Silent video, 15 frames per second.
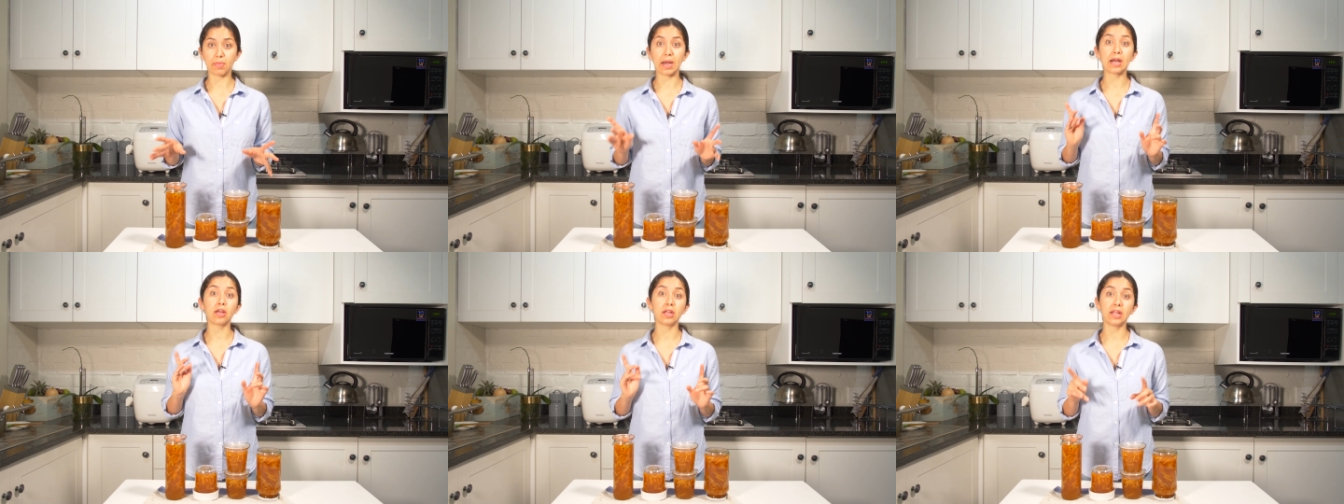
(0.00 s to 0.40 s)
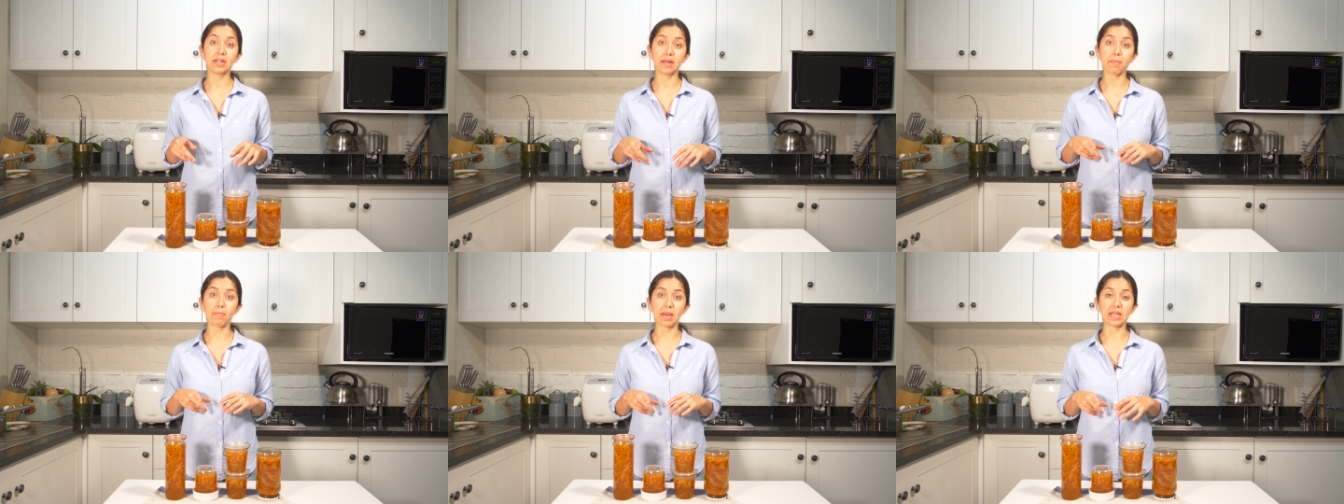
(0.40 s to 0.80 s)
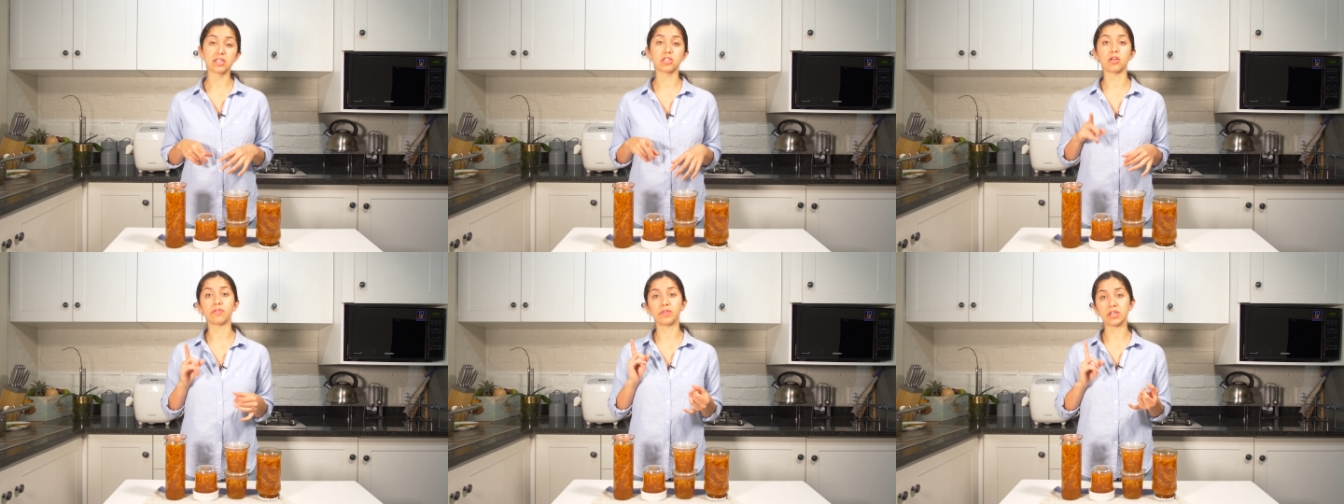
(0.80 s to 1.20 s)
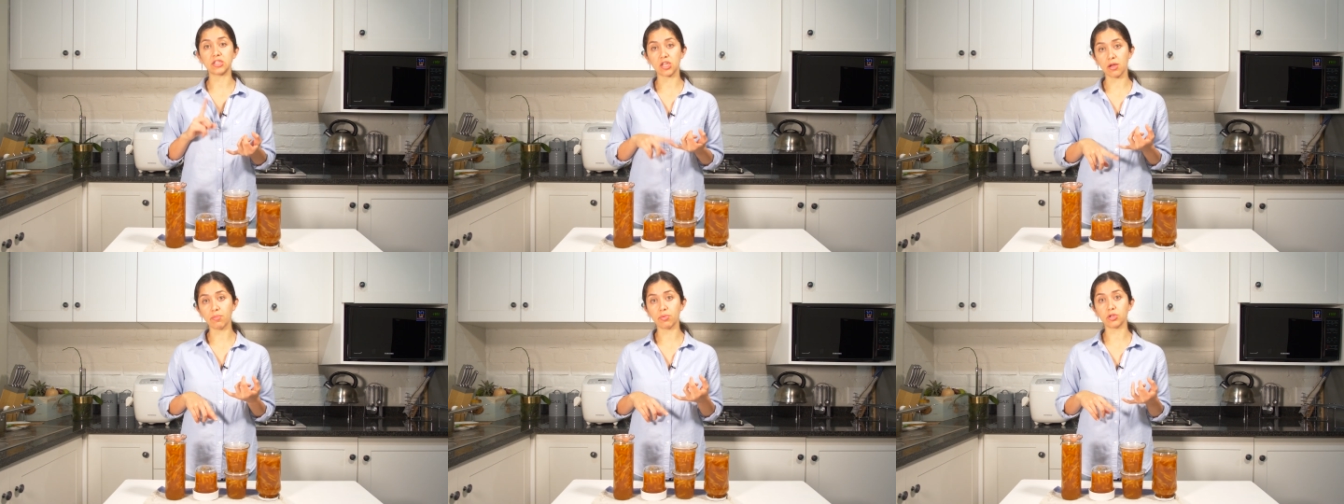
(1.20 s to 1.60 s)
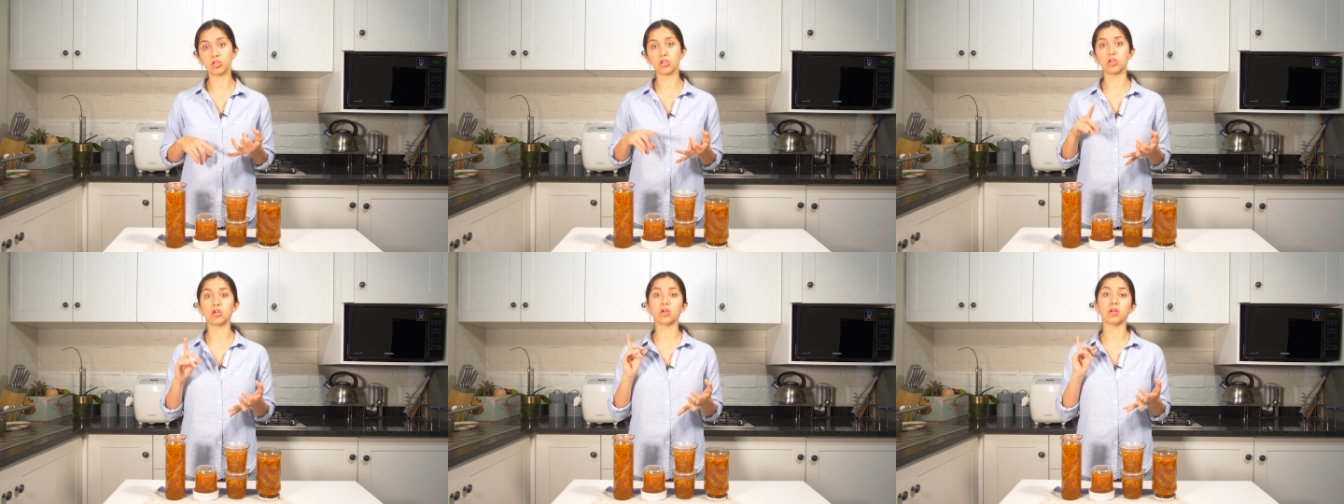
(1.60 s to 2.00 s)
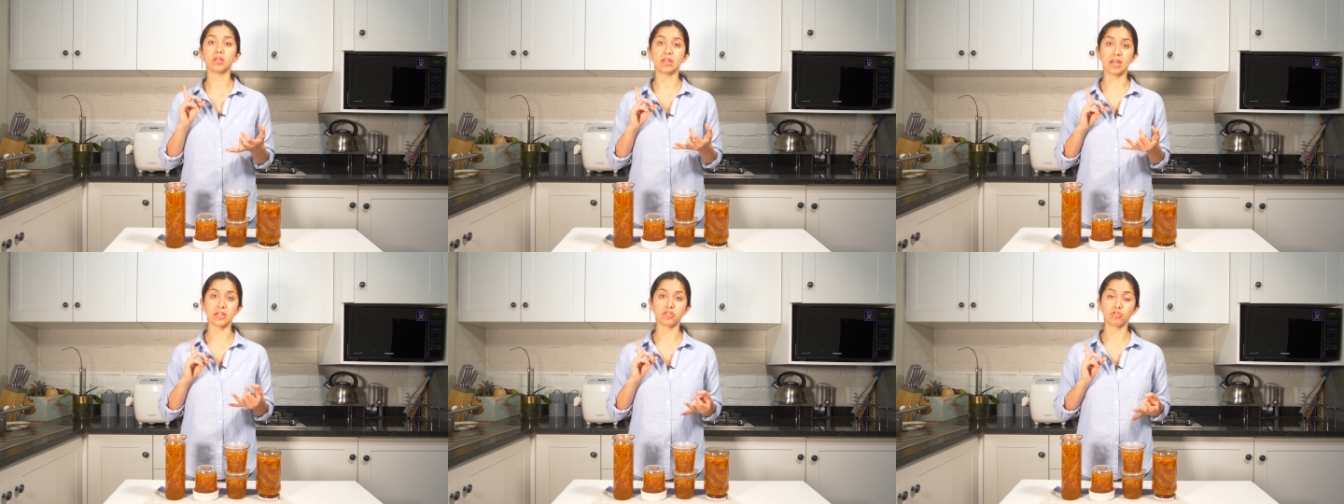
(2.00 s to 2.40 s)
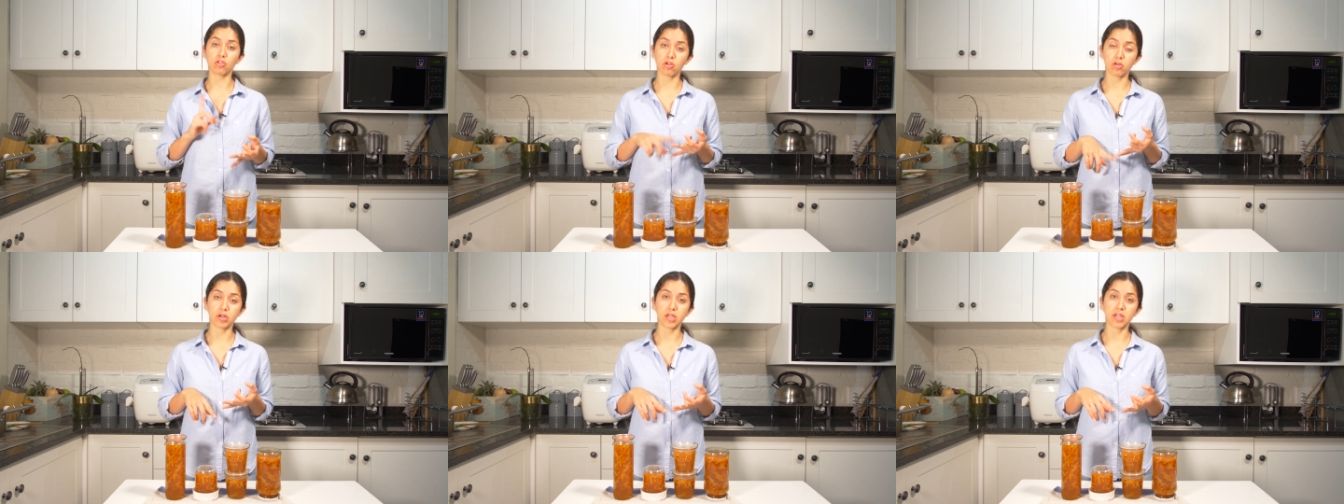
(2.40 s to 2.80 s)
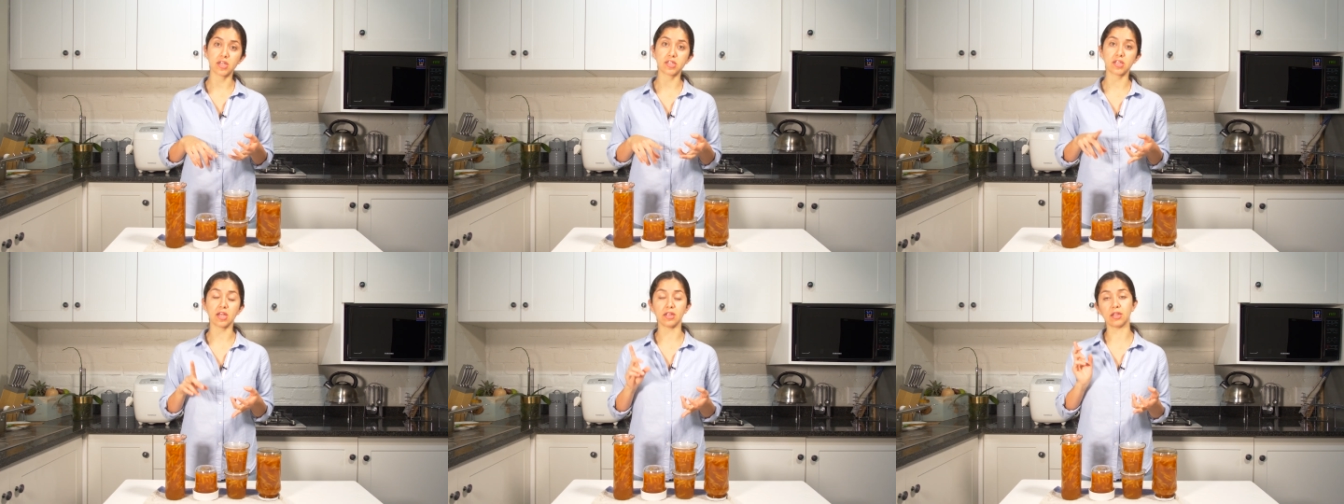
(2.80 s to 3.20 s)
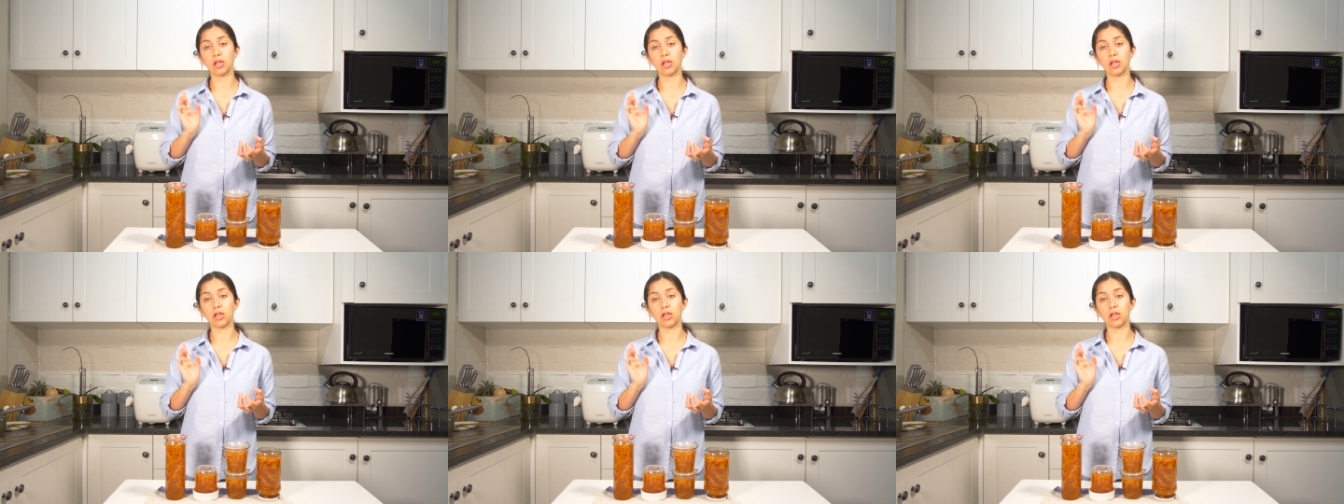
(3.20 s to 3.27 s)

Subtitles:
but it depends of the temperature, the storage,